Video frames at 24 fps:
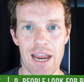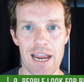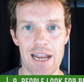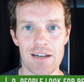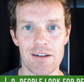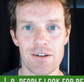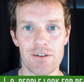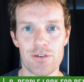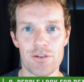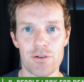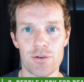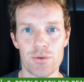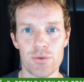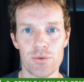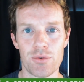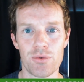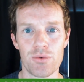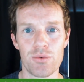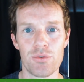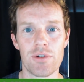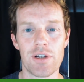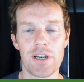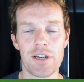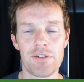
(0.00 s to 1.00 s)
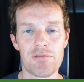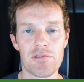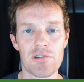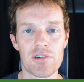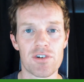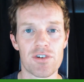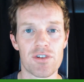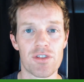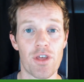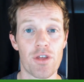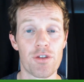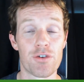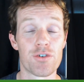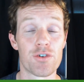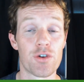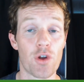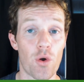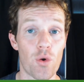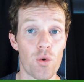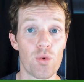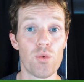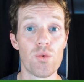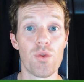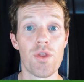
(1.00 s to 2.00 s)
and to leverage the
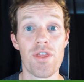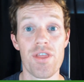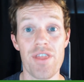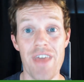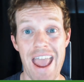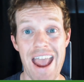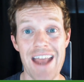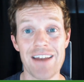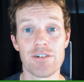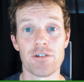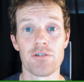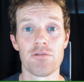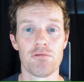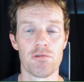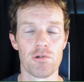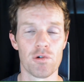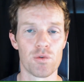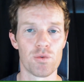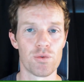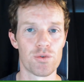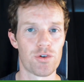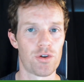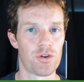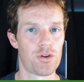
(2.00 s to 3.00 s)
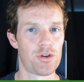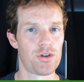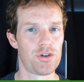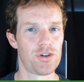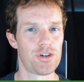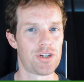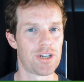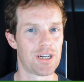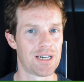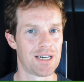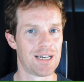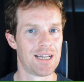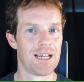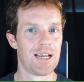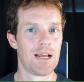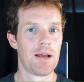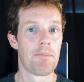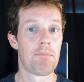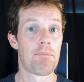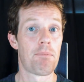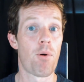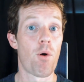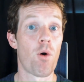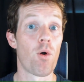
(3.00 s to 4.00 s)
so that rule so that you can
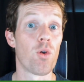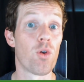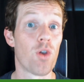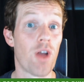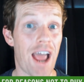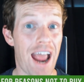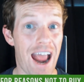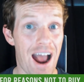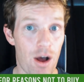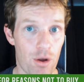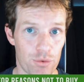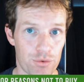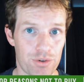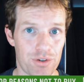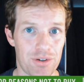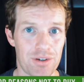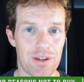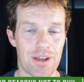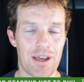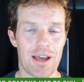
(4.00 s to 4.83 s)
pull out